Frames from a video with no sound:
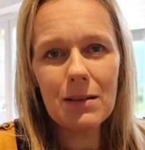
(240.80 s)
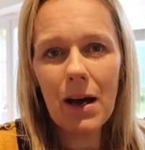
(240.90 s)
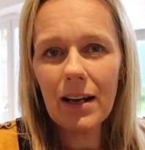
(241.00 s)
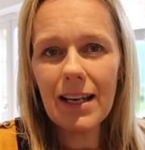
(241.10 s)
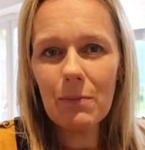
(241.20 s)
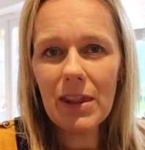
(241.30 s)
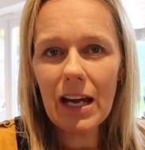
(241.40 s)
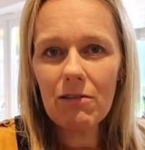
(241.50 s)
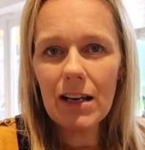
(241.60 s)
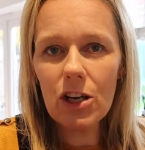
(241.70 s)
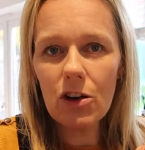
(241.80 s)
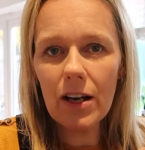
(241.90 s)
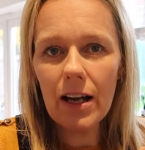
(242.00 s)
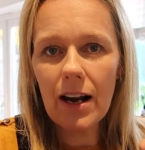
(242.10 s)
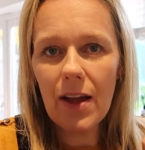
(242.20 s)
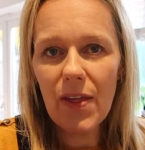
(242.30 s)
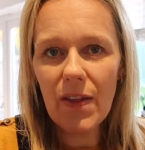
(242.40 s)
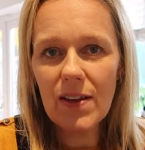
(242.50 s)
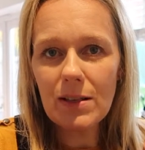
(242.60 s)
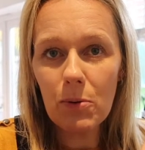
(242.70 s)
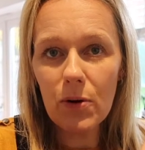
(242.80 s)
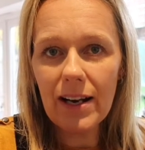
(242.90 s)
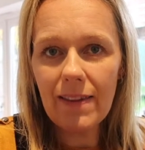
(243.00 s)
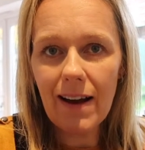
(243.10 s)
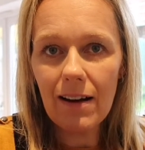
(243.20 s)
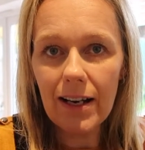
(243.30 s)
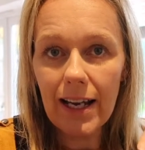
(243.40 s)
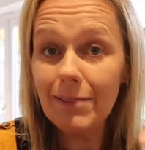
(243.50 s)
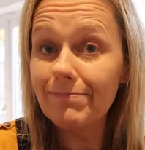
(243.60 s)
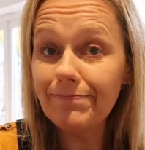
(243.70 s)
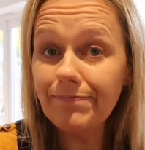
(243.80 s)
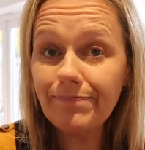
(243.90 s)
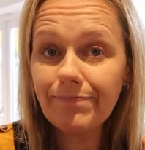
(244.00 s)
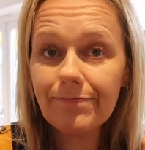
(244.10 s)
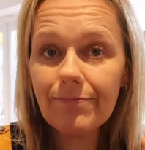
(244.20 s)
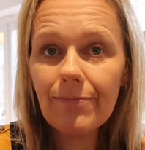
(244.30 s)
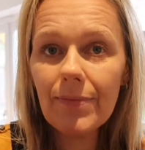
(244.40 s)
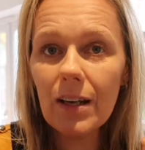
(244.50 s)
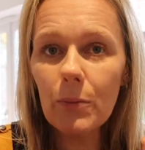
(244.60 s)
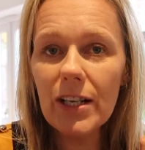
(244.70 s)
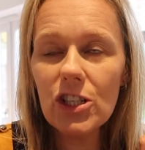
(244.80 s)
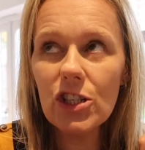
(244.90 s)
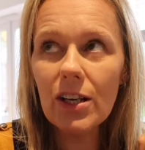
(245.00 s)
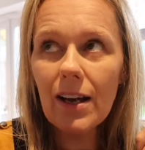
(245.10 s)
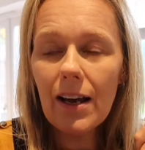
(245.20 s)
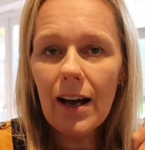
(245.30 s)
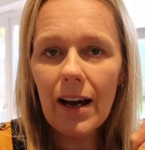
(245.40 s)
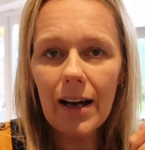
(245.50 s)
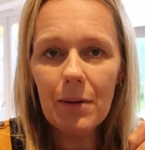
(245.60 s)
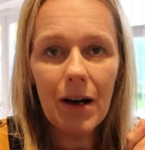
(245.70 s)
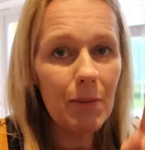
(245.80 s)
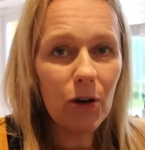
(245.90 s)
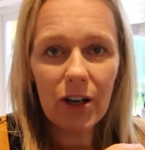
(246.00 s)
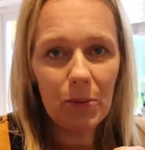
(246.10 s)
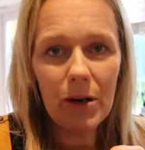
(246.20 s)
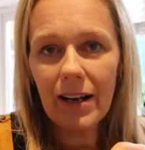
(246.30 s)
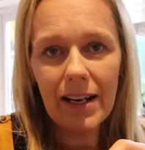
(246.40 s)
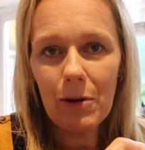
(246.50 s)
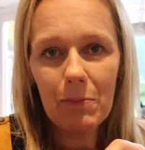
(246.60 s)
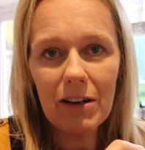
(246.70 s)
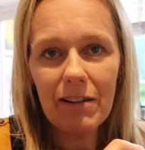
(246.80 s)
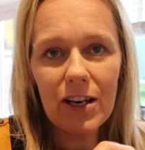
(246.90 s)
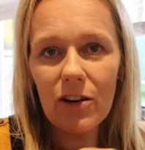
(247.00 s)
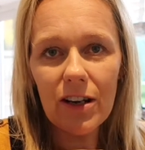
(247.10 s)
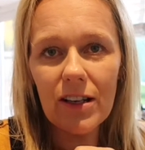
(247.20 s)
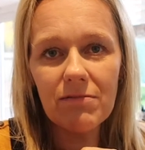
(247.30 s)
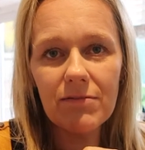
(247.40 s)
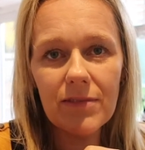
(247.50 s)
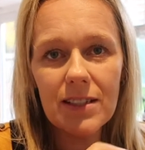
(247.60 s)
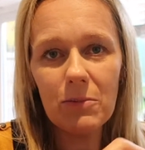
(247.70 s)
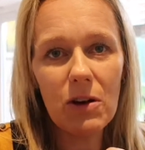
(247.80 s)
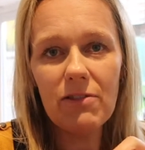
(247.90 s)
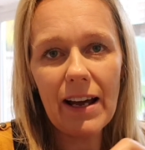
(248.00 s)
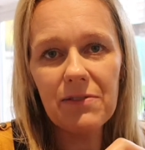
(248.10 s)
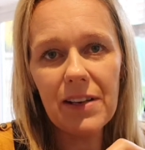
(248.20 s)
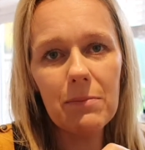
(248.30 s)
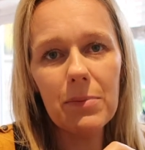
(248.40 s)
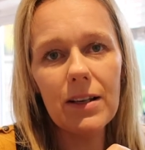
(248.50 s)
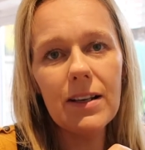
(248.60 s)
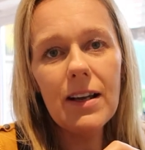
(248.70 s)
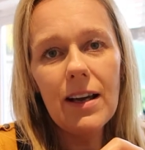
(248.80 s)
some honey in with that Greek yogurt, and I think there's a point in that honey, which I'm not going to put honey with my Greek yogurt because I'm not a fan of it, but